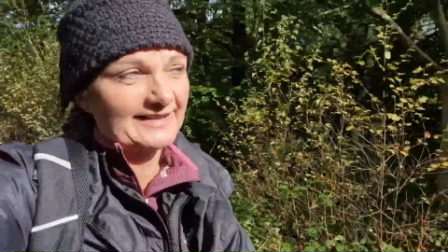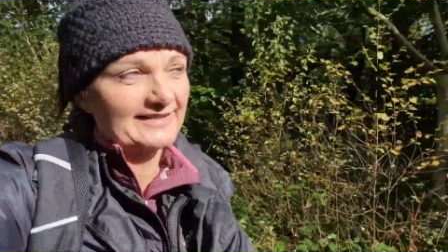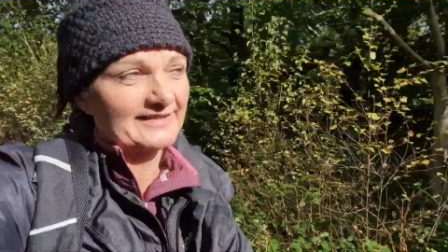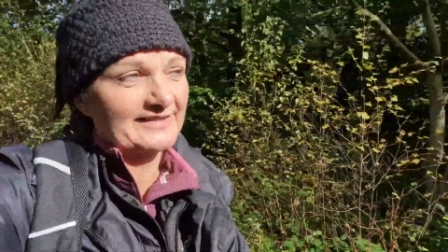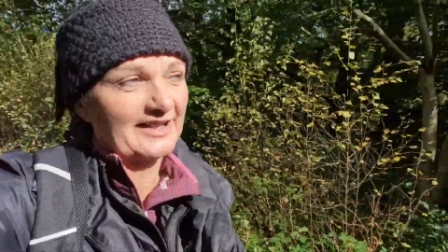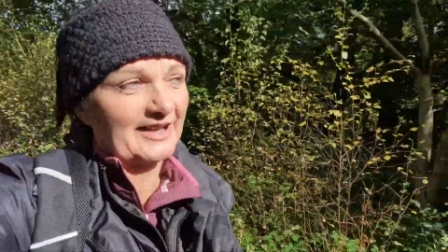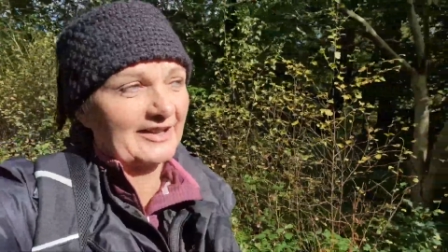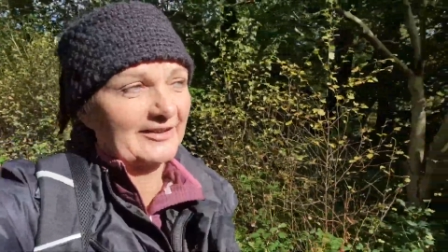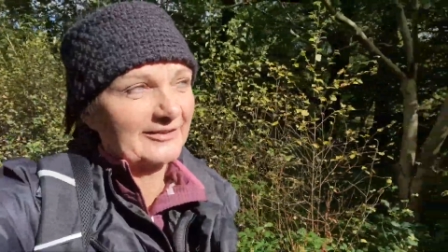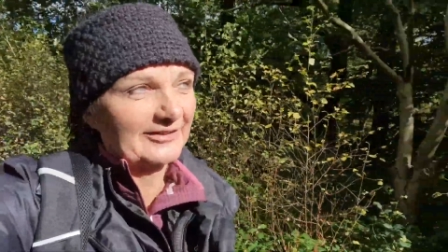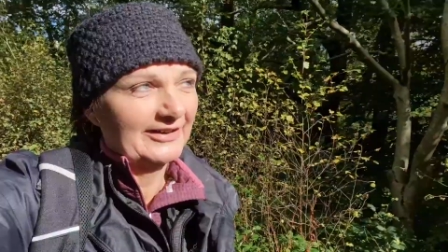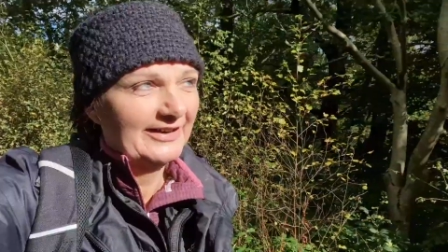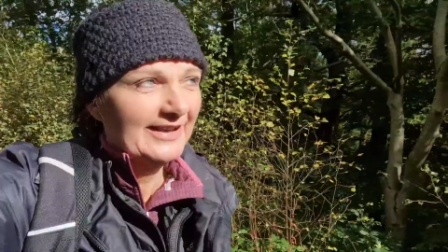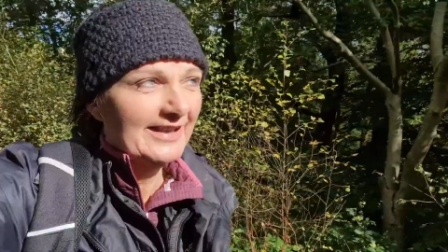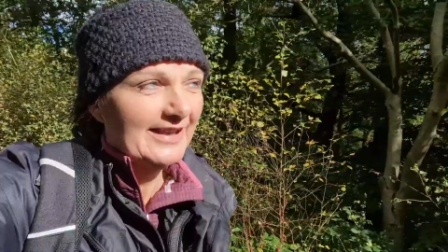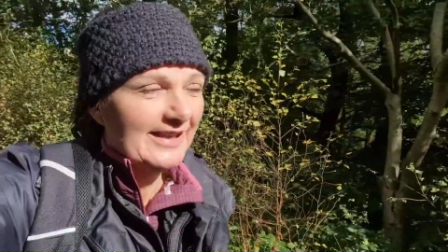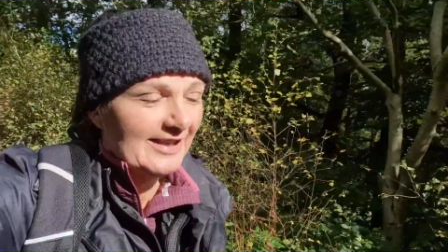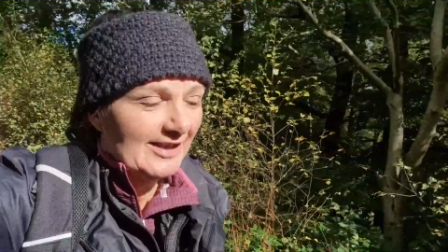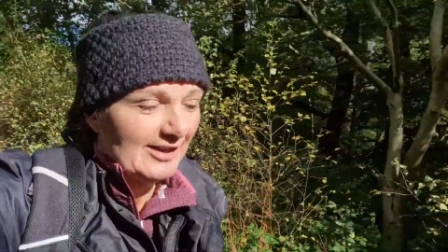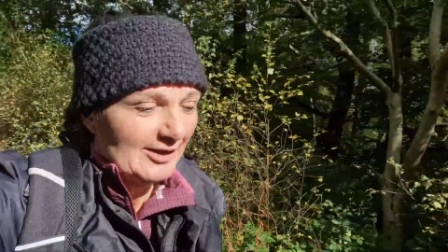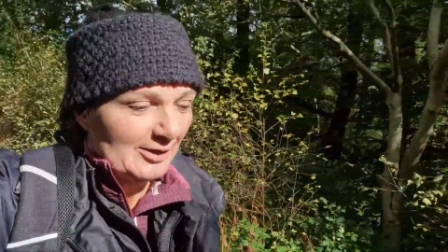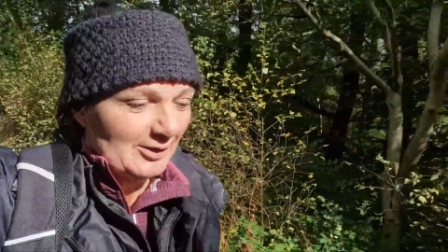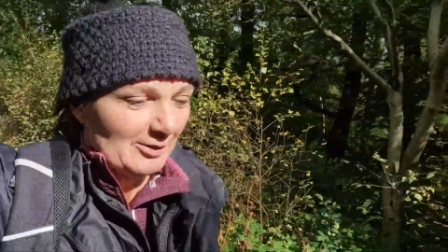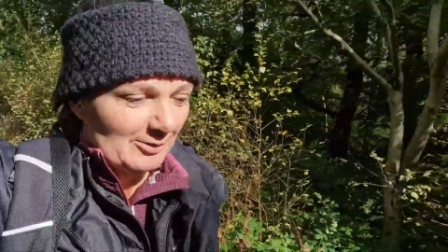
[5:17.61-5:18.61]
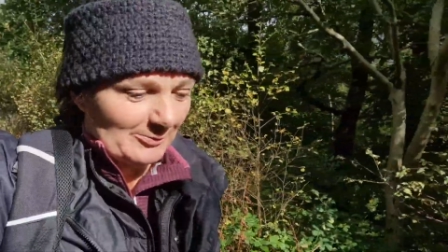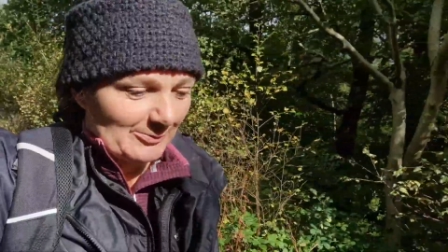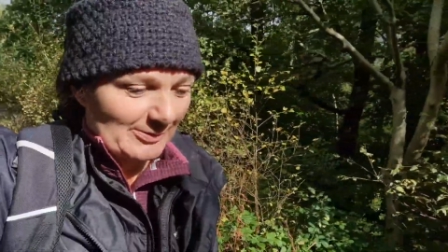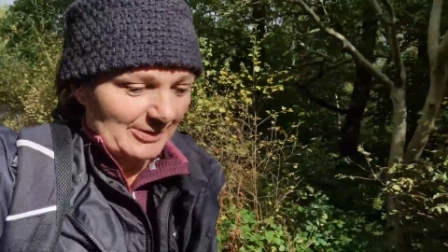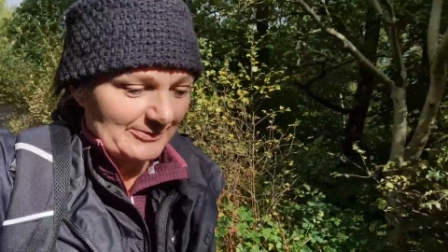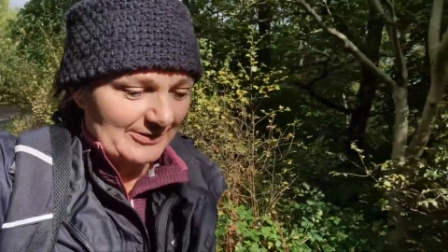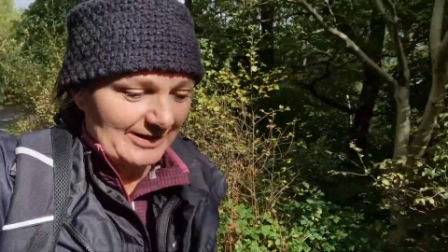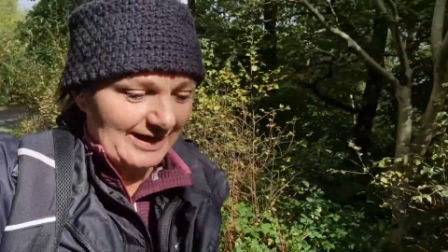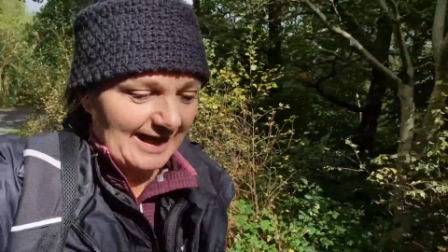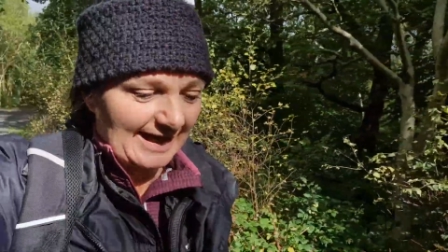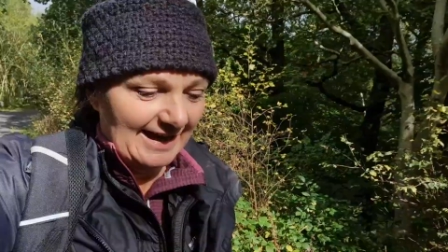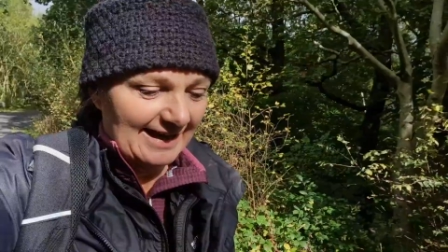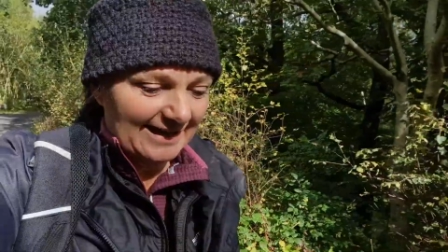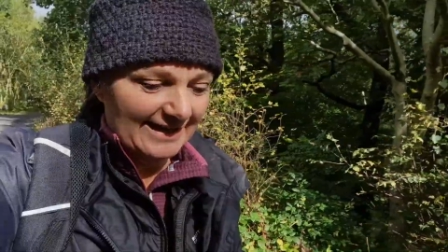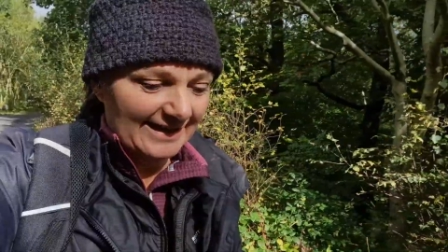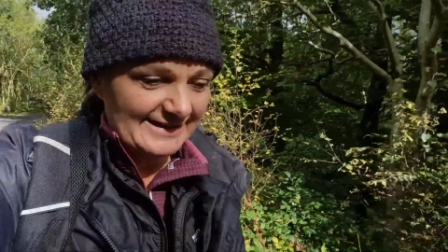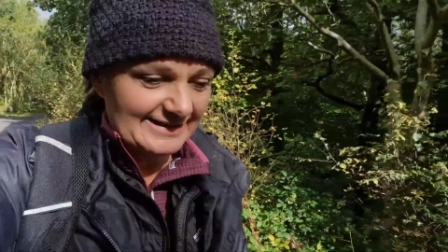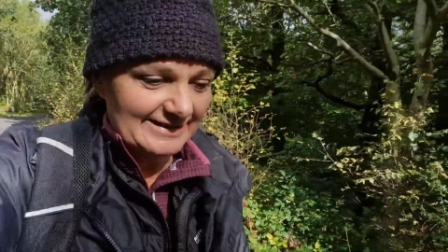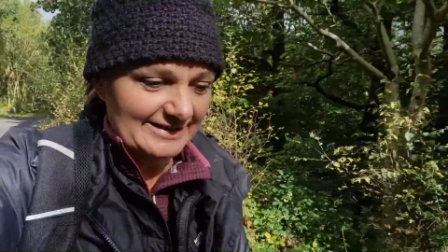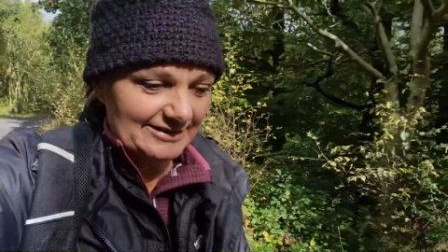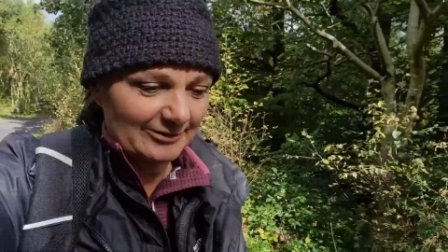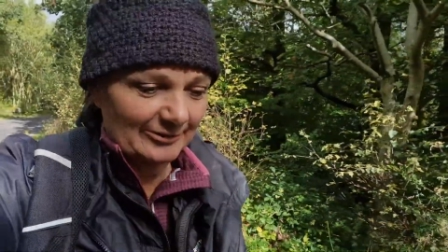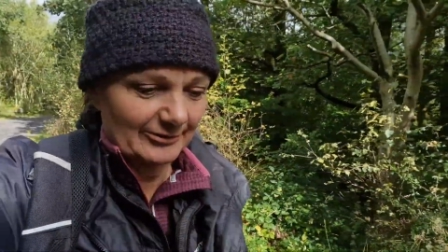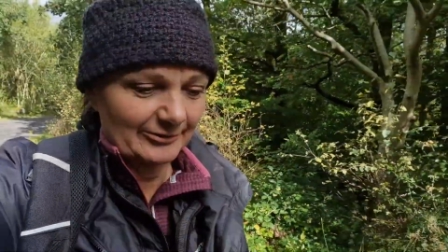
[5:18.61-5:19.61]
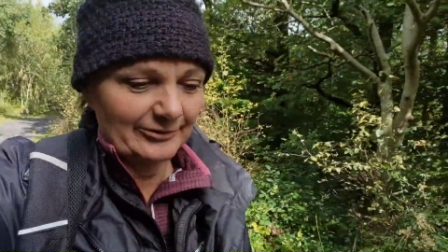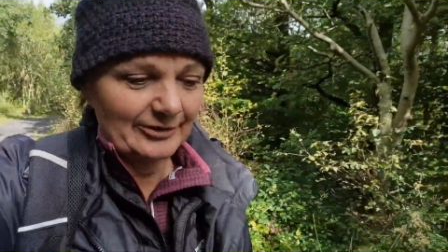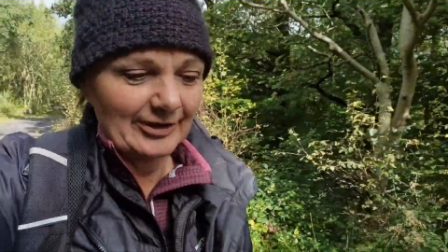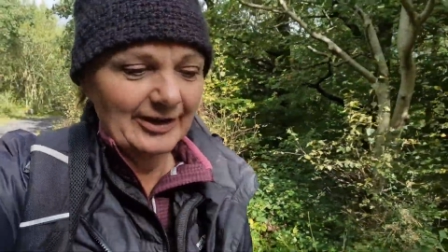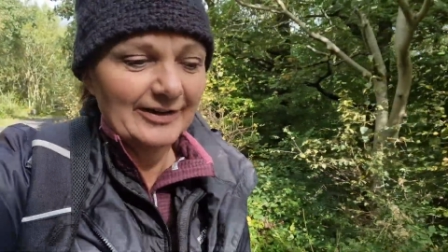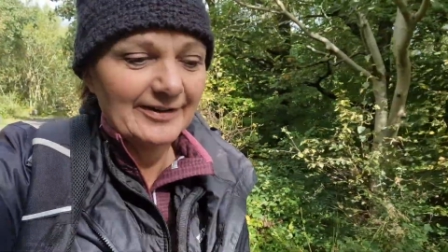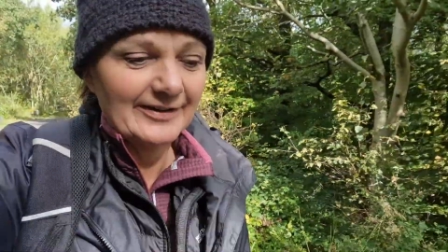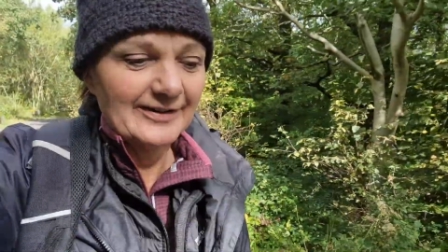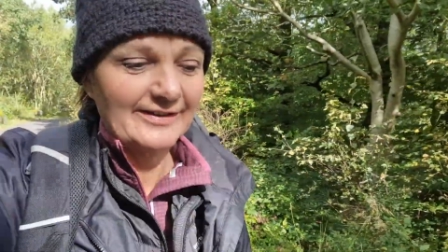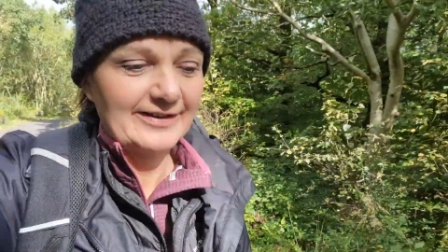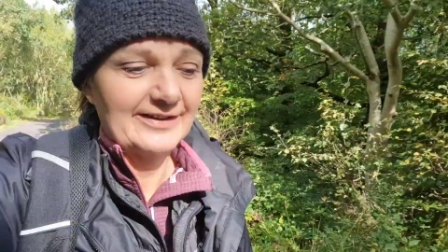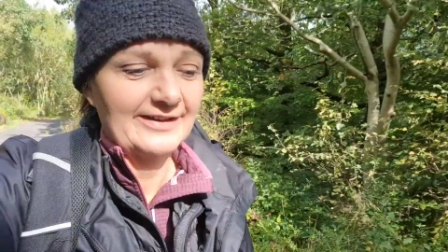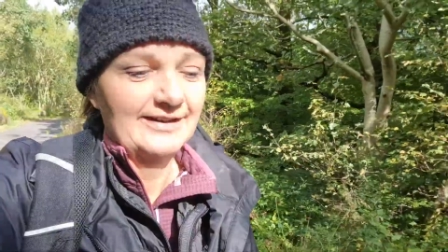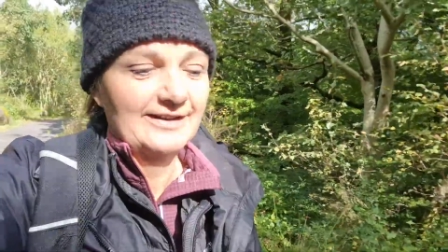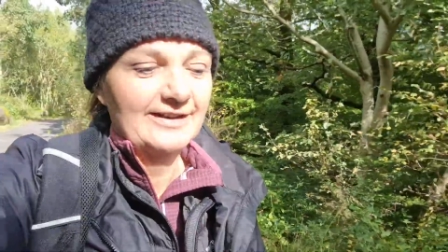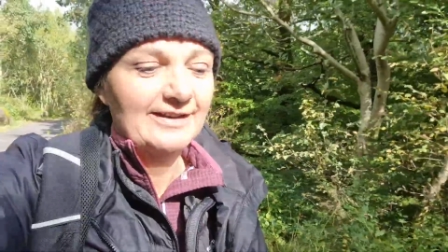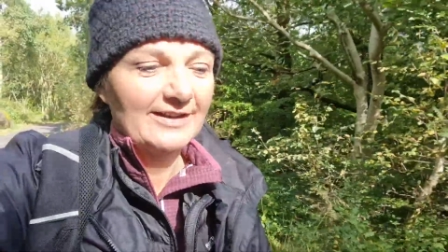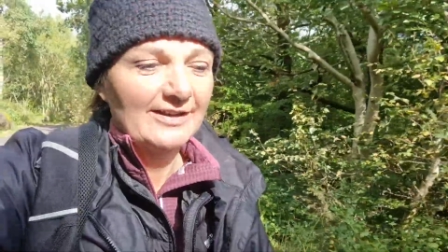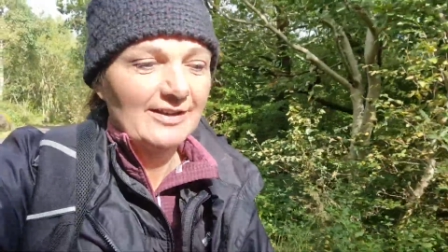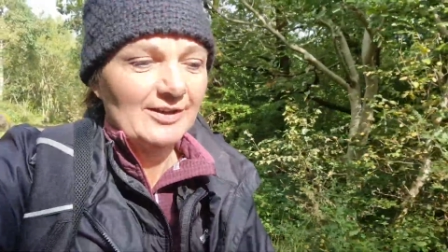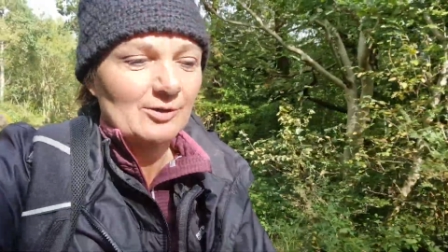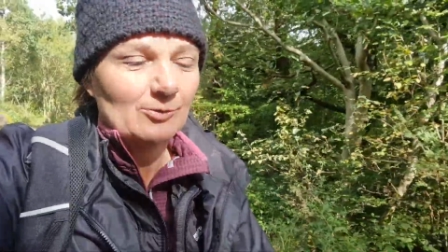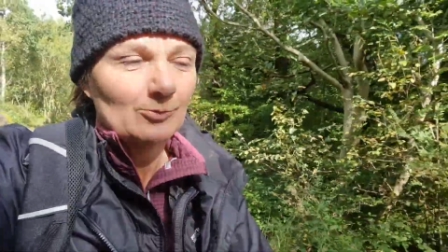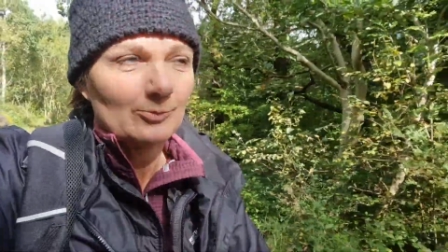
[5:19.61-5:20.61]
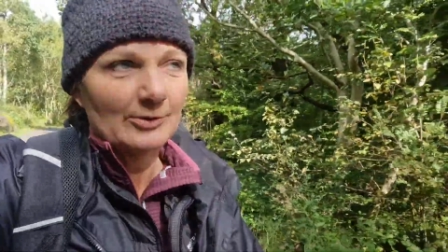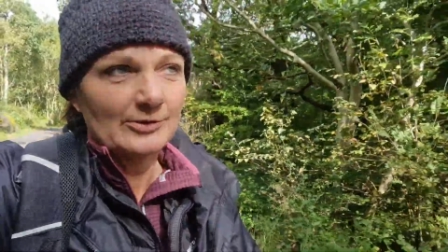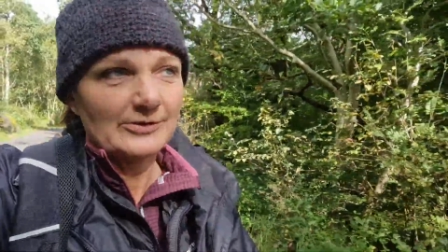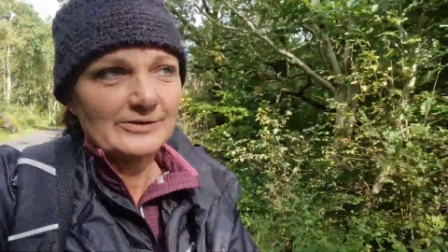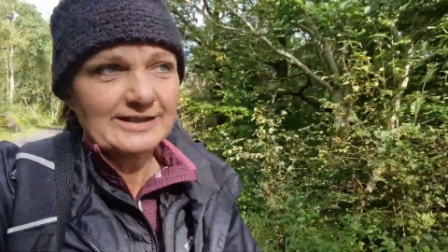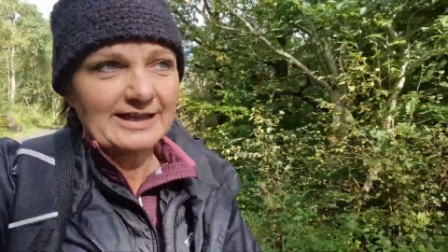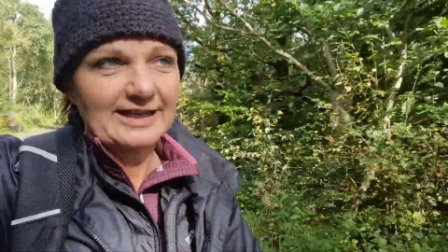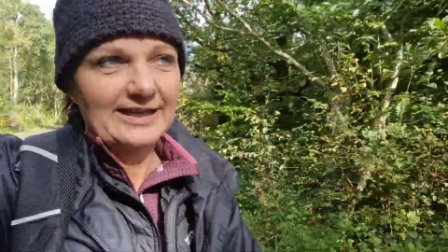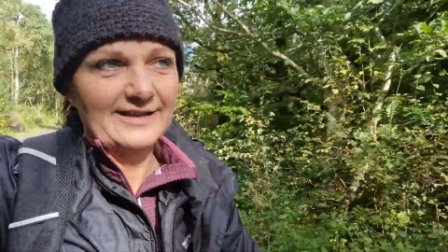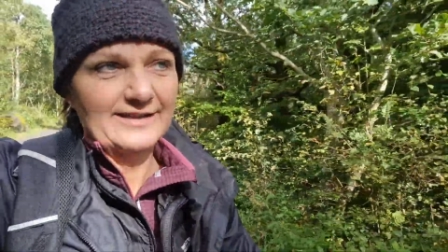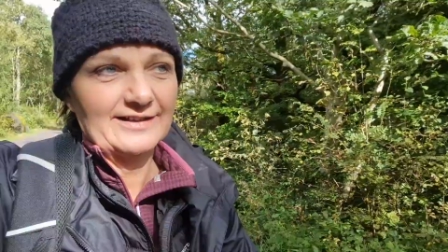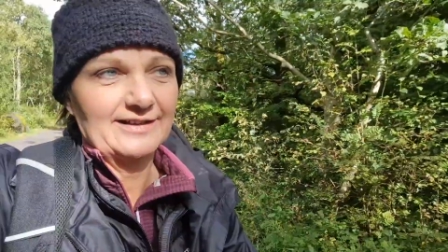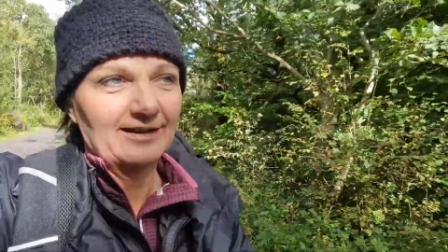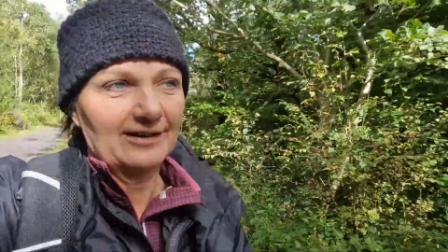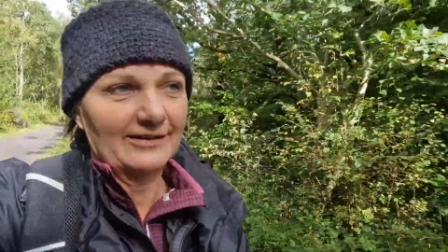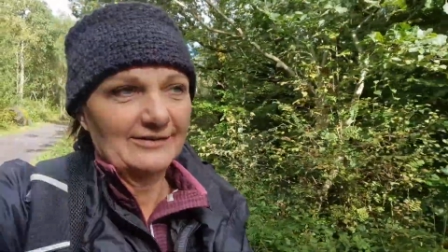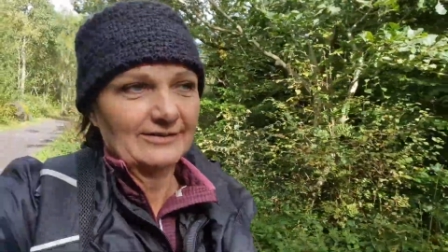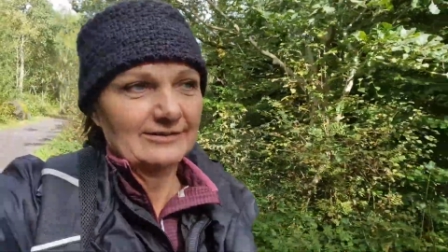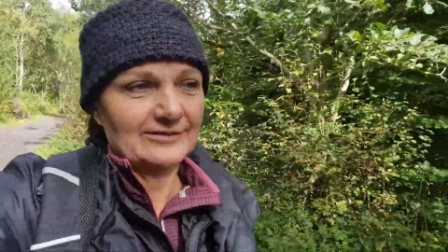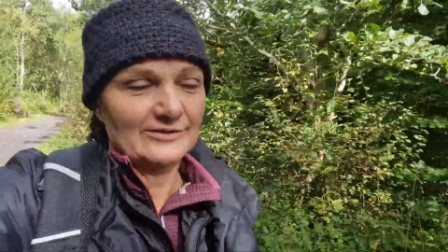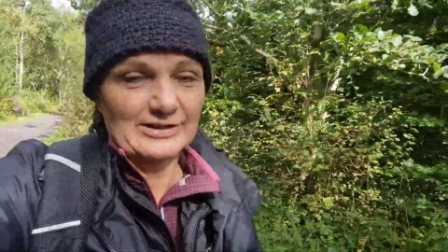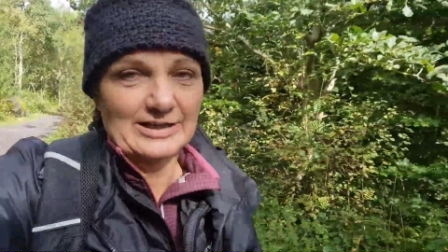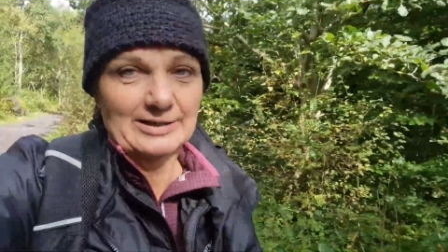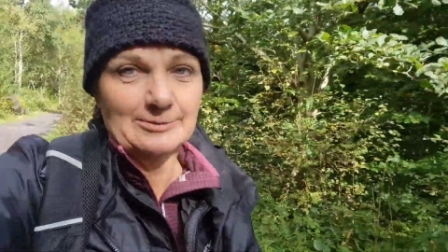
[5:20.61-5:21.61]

So we were kind of walking along.